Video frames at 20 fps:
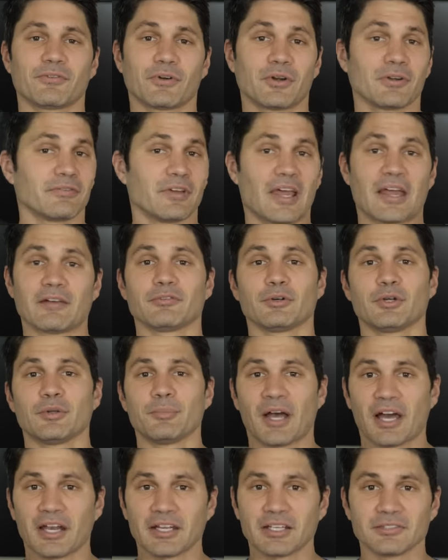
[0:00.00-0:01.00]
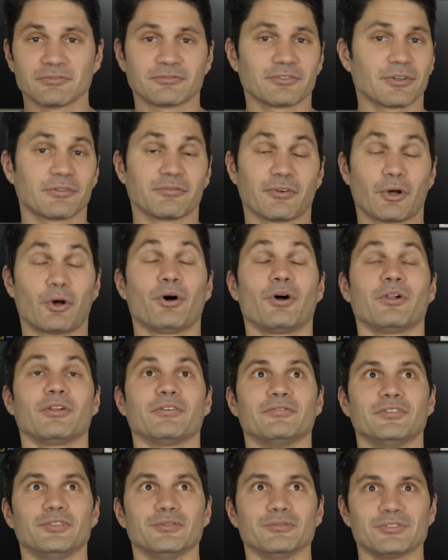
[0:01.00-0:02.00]
front of everybody, in front of all
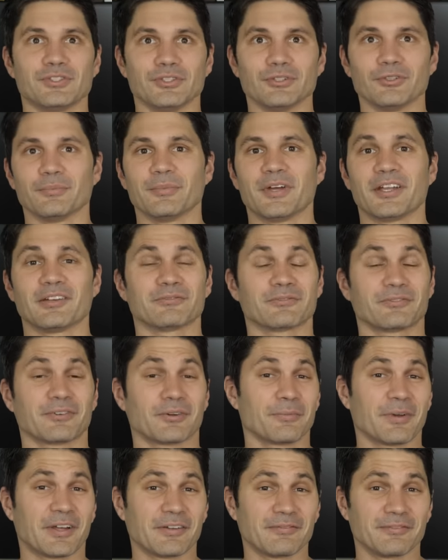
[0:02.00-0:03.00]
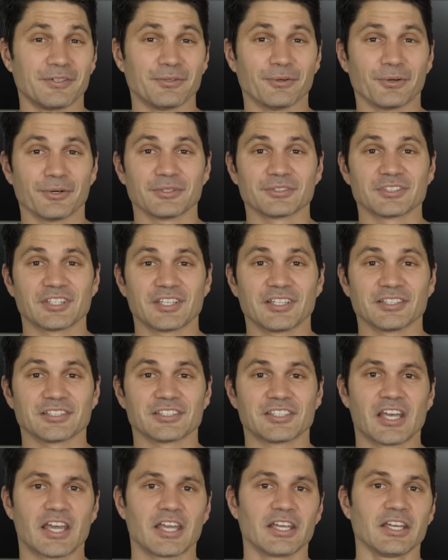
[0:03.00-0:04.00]
of YouTube and in front of my viewers, and
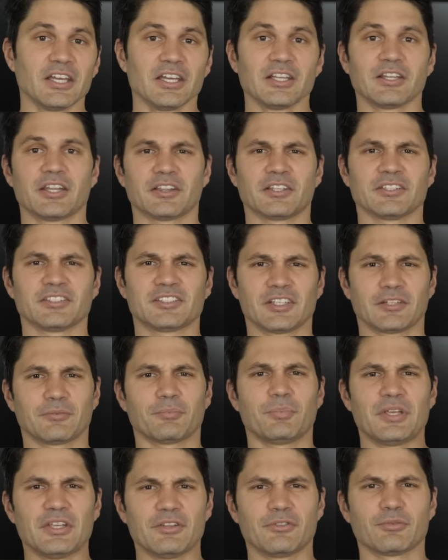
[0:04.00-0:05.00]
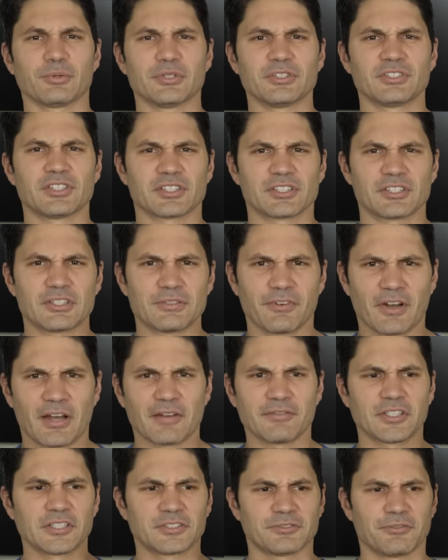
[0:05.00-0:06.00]
say that the SIG
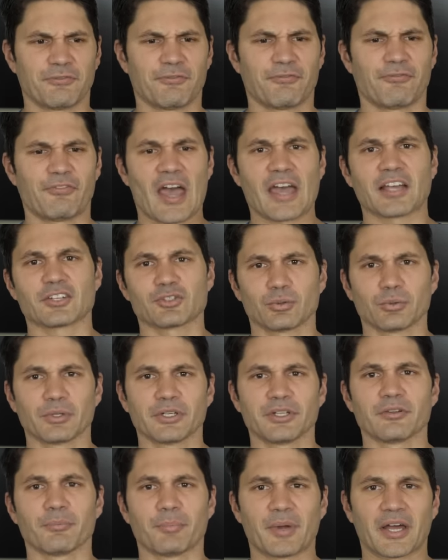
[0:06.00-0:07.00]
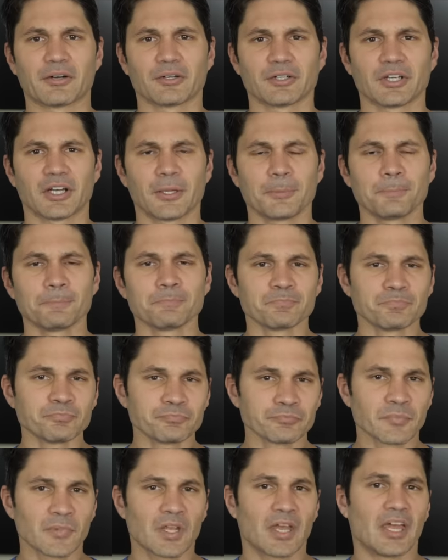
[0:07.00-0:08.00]
P365 is factually the better gun?
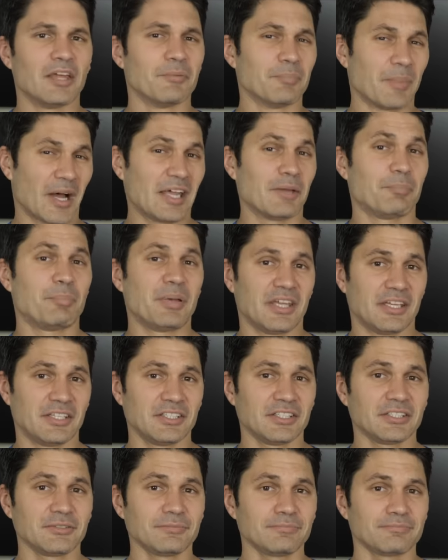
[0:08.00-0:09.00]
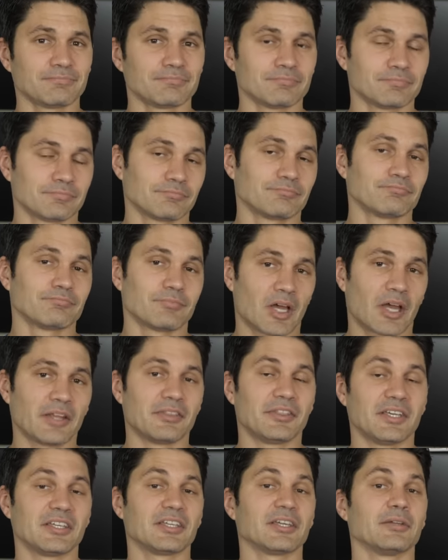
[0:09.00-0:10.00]
In my opinion, I
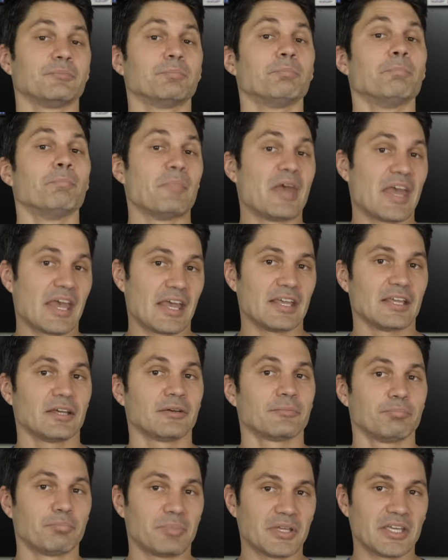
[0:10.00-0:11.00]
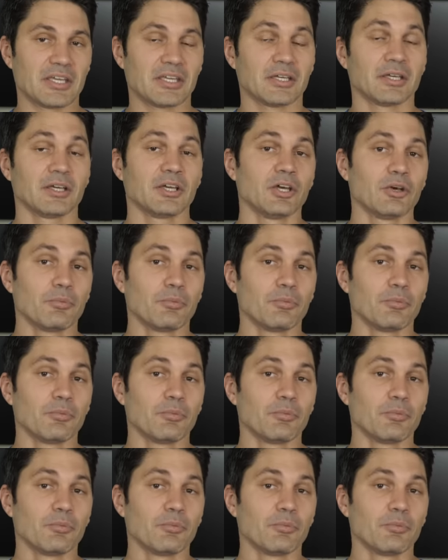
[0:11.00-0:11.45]
think it may be.